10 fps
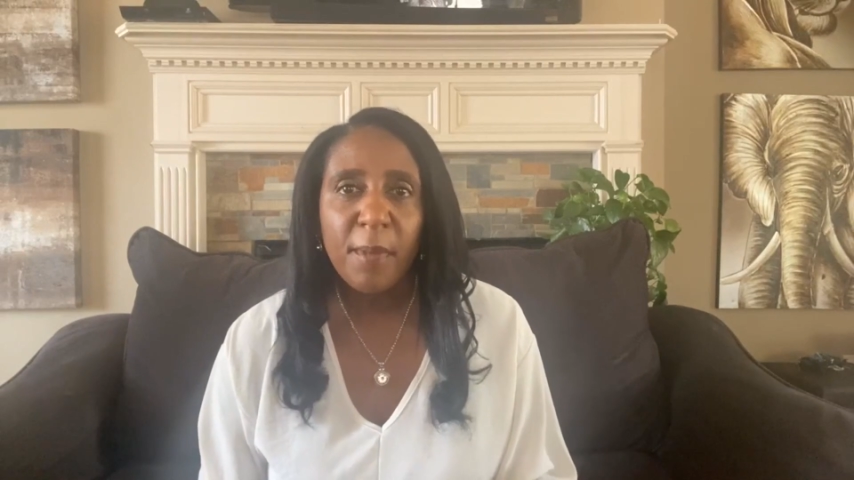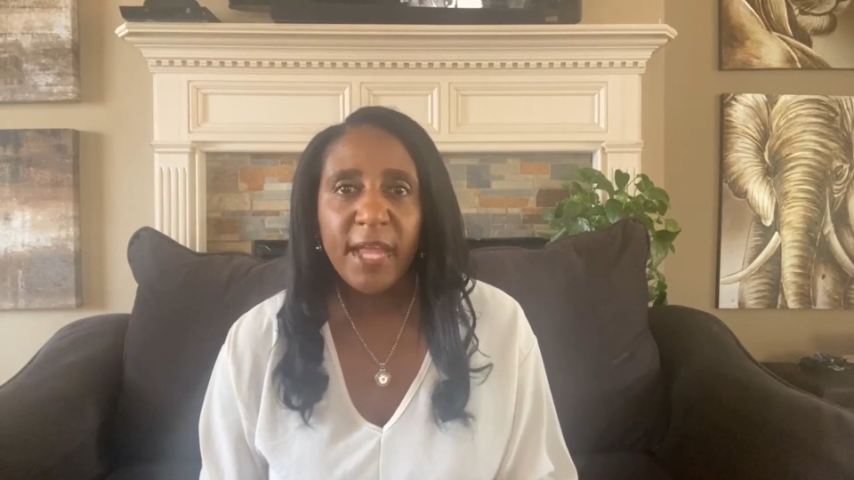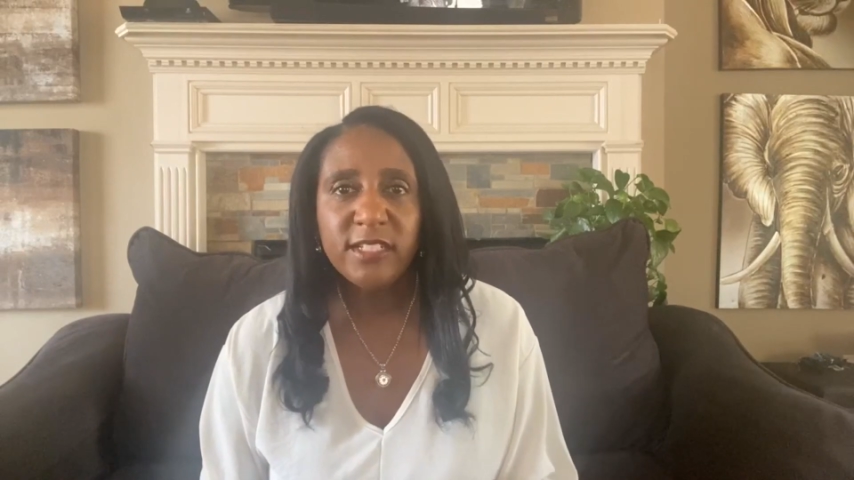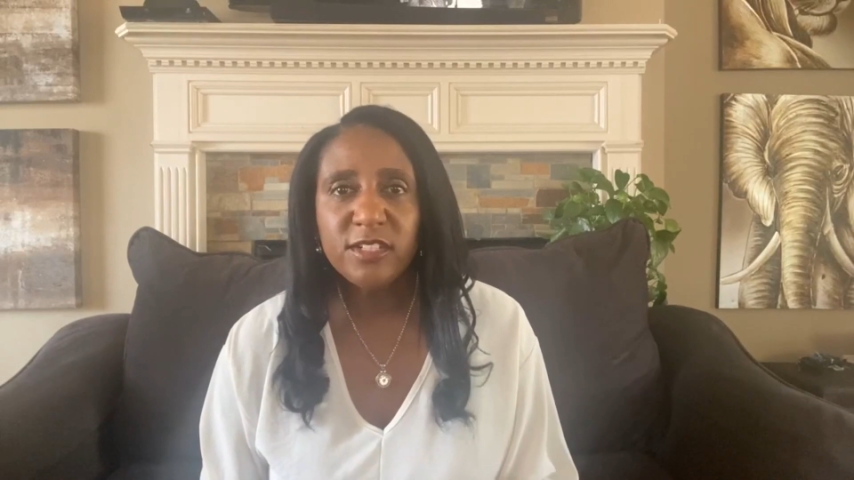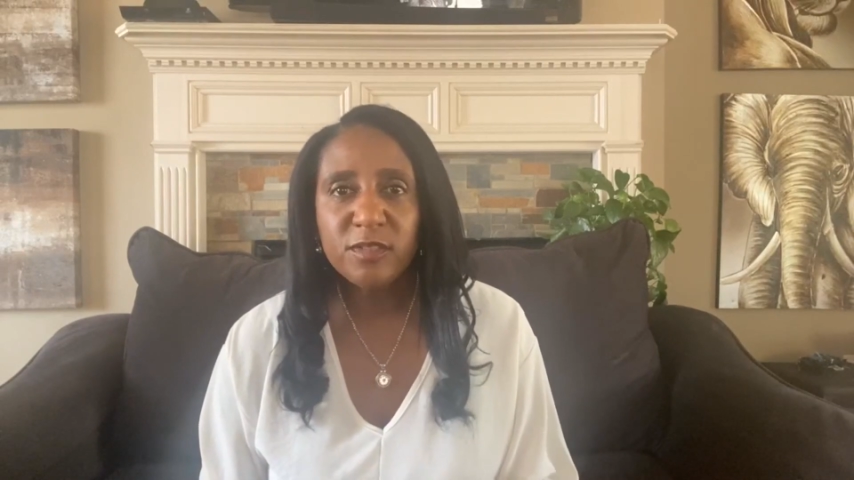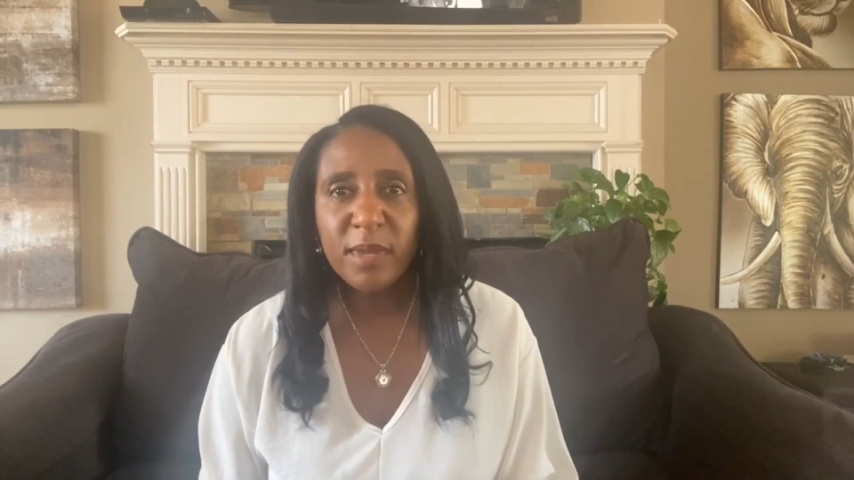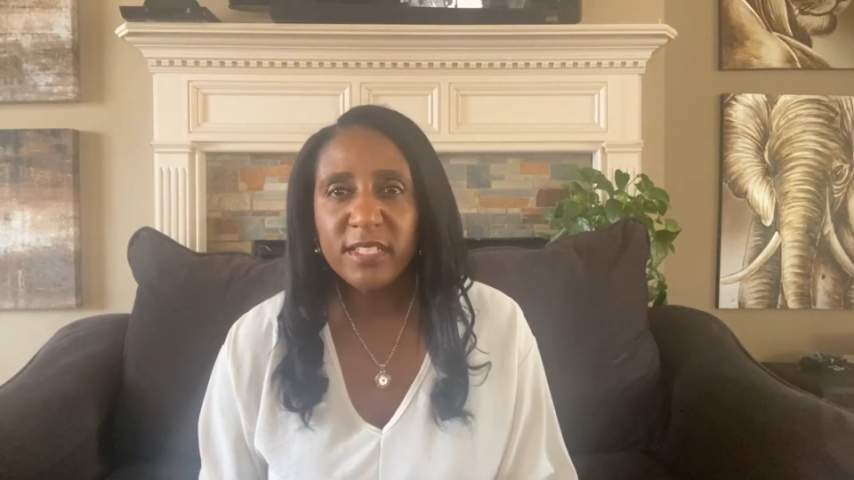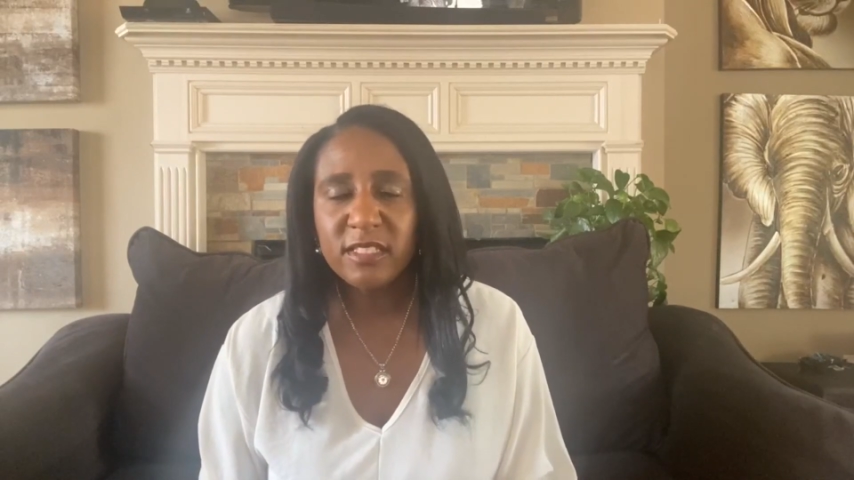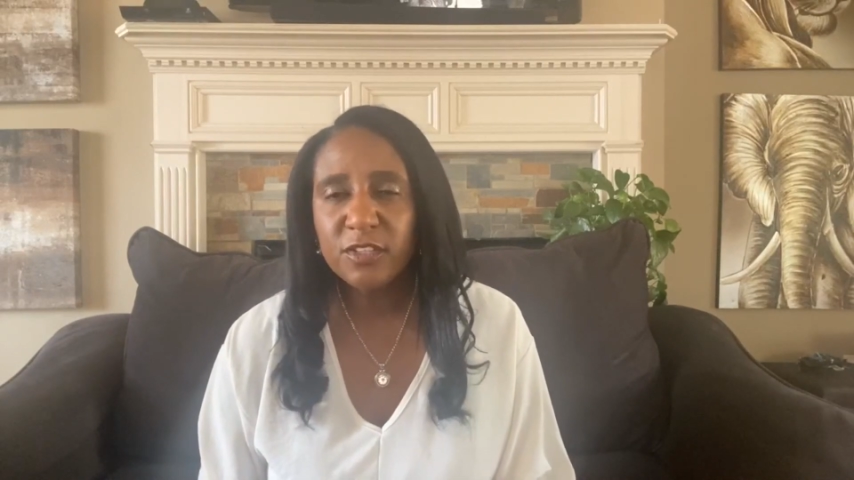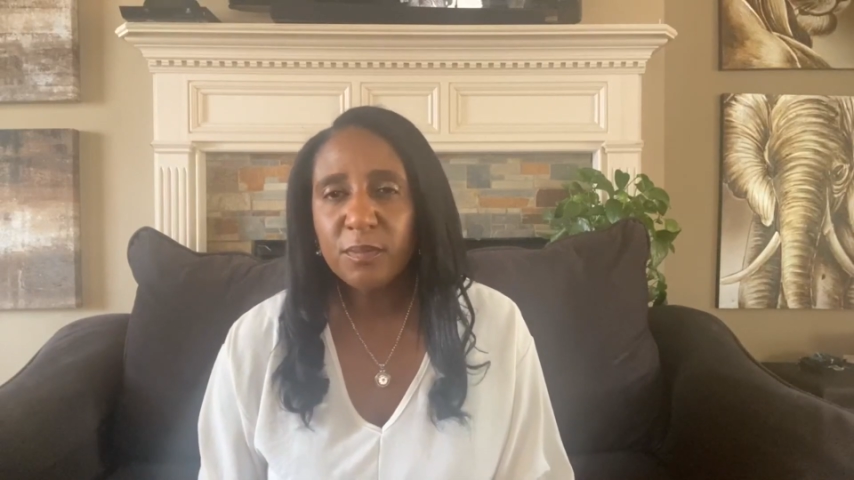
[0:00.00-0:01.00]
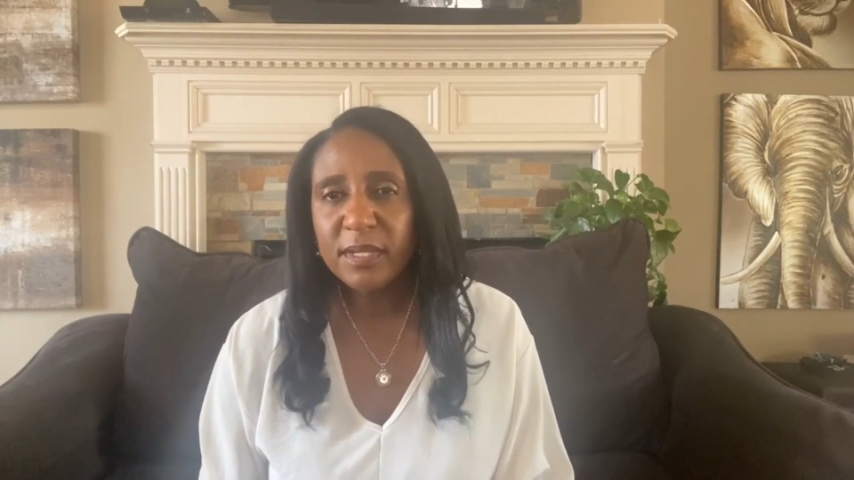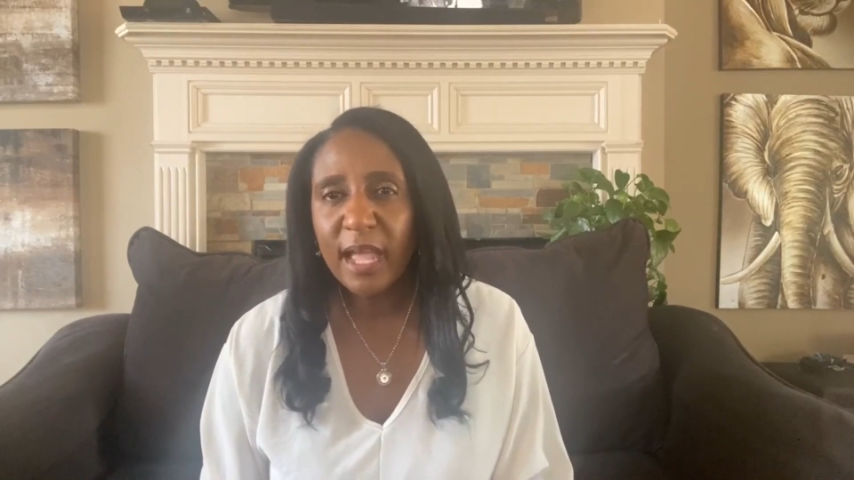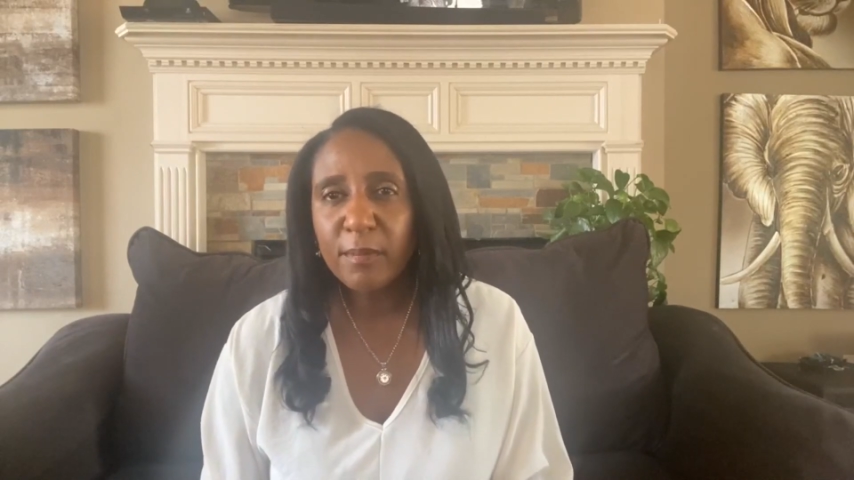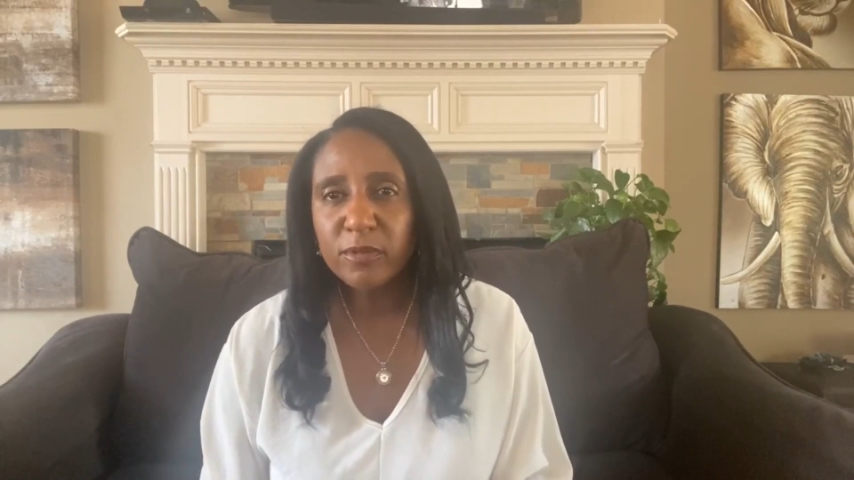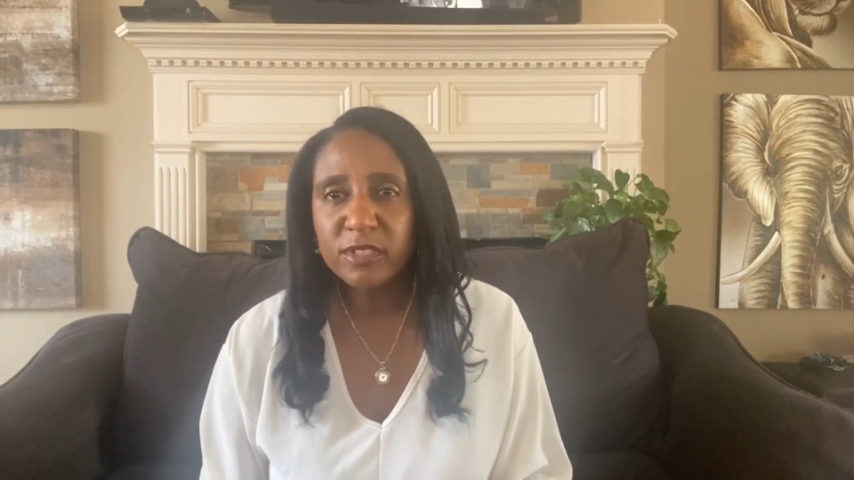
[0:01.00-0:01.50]
patients may still be
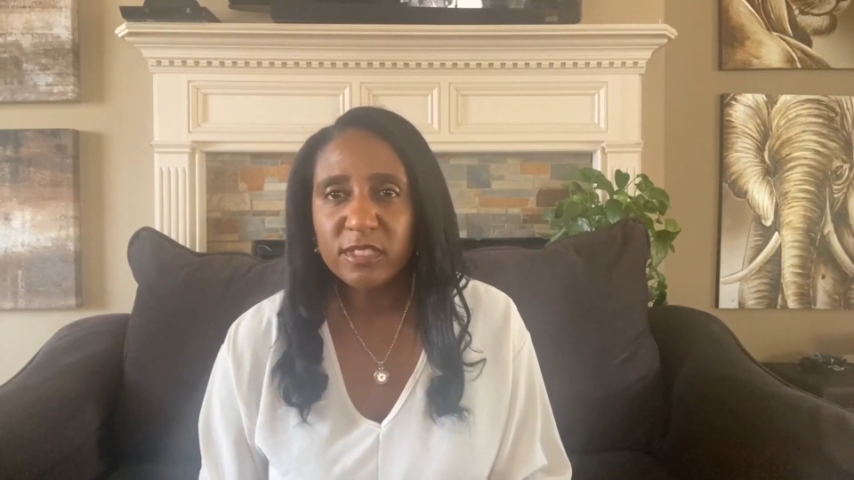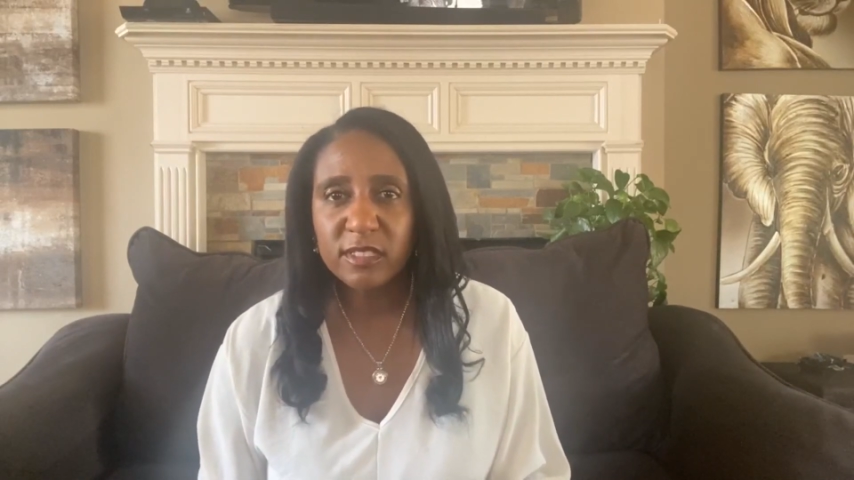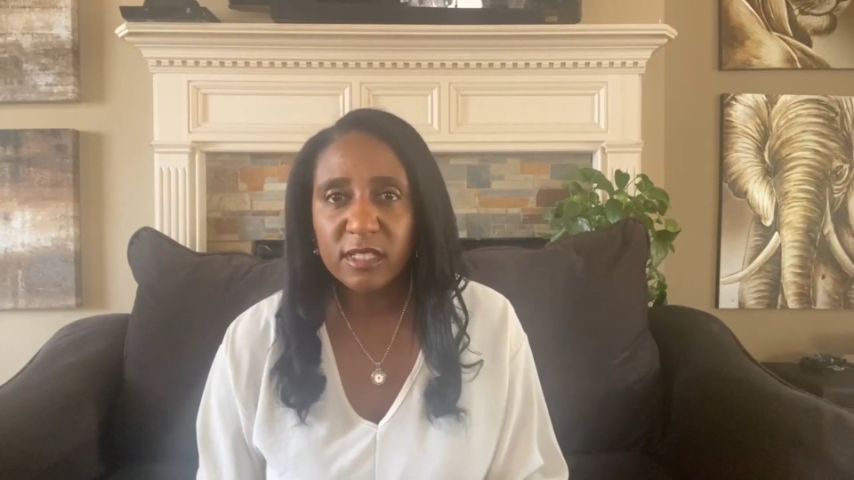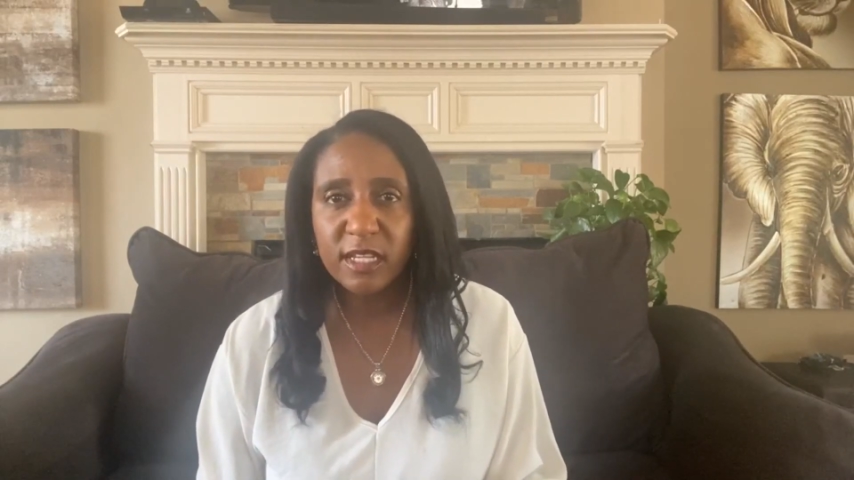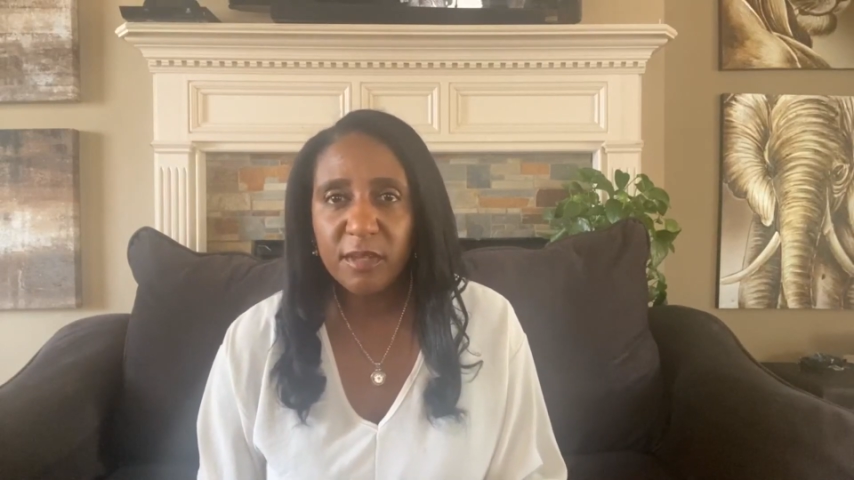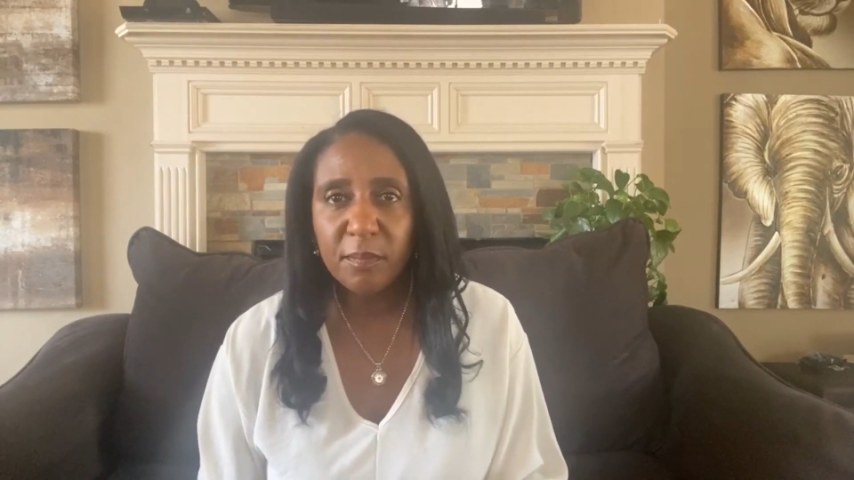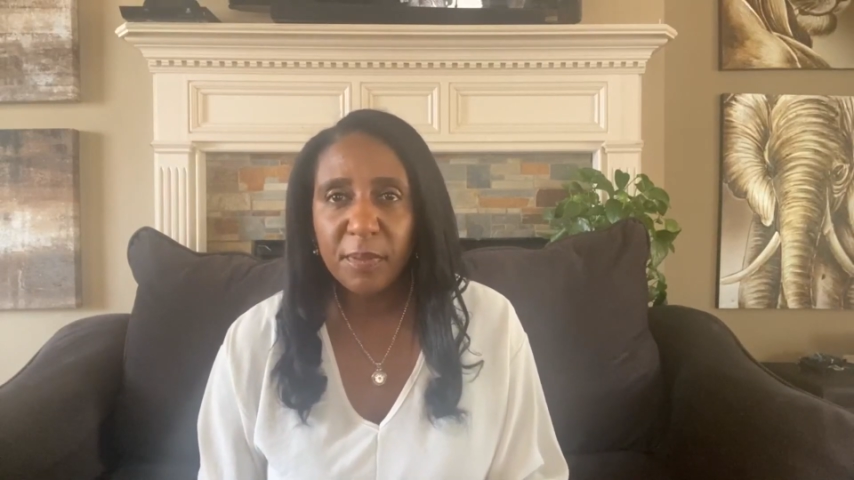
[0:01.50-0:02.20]
able to sleep,